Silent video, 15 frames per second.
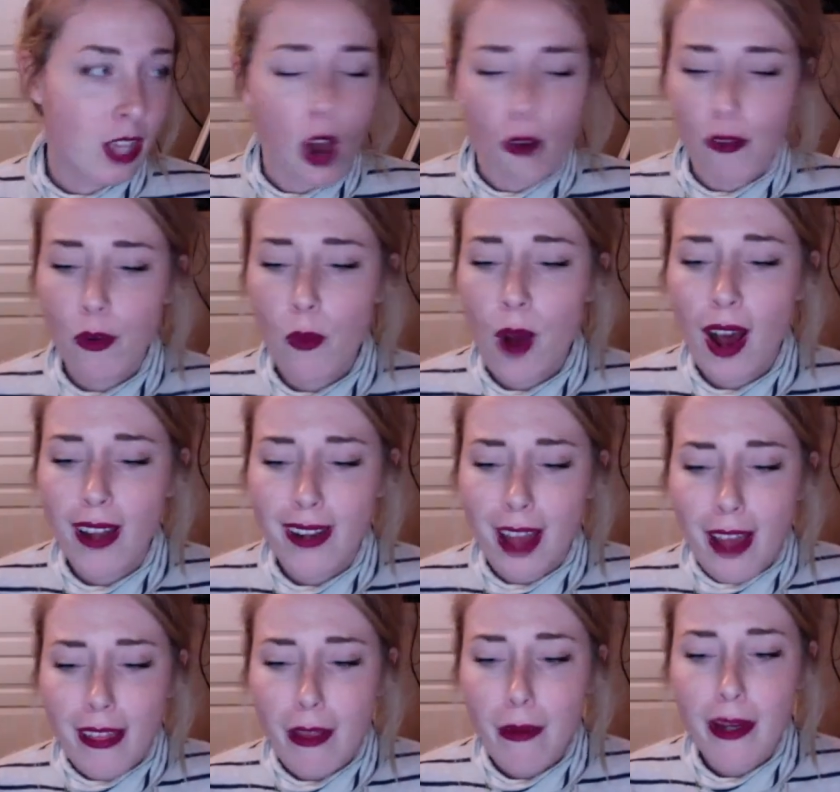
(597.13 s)
for one, they
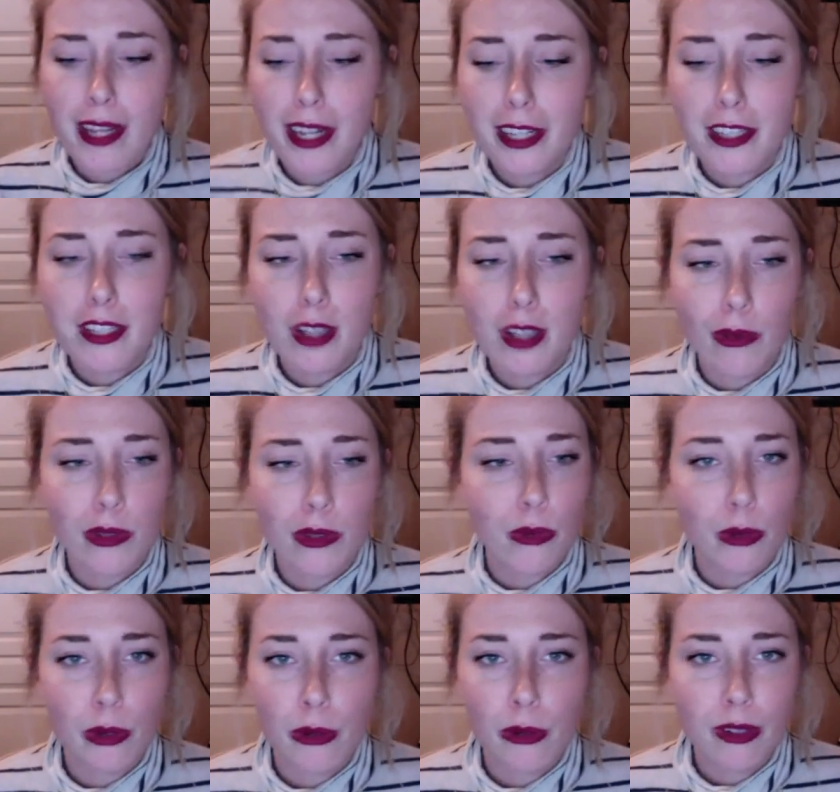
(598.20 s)
were getting so
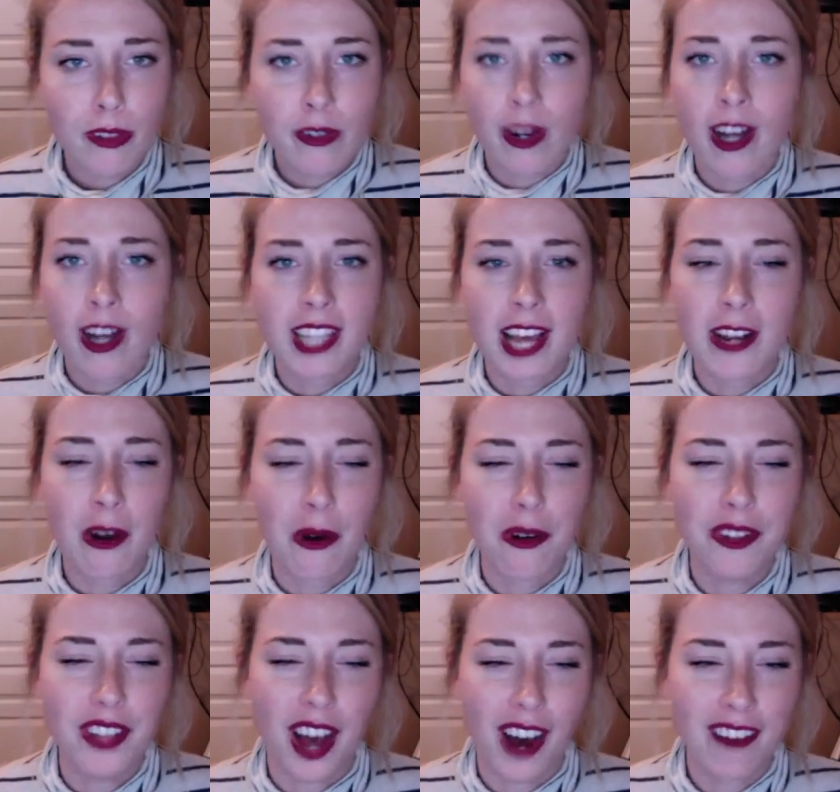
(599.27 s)
screwed throughout that whole
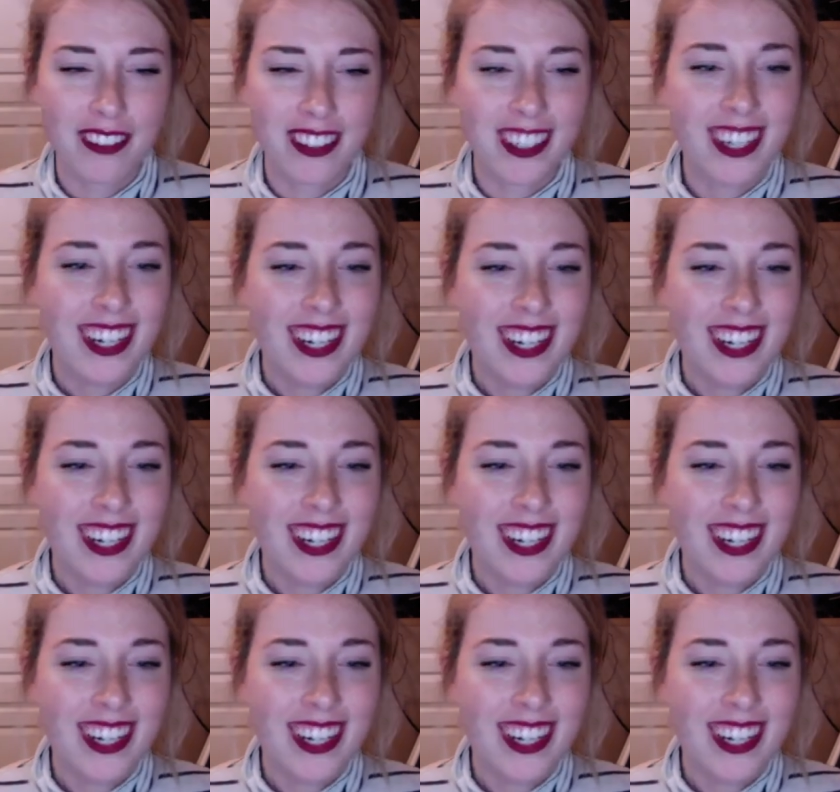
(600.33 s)
novel. I